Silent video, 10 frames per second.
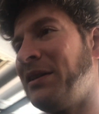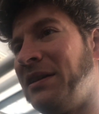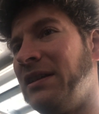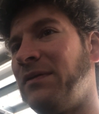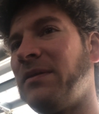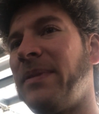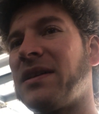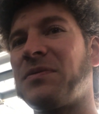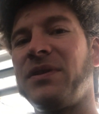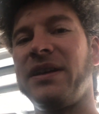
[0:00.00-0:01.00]
Even the
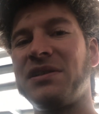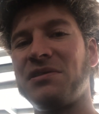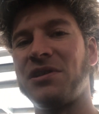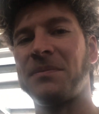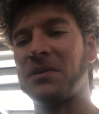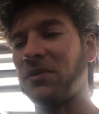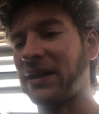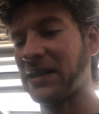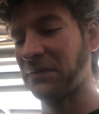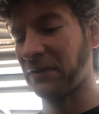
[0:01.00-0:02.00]
best relationships don't
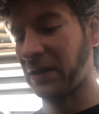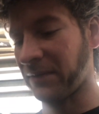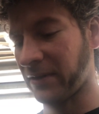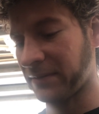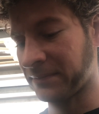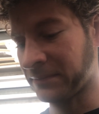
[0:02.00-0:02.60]
last forever.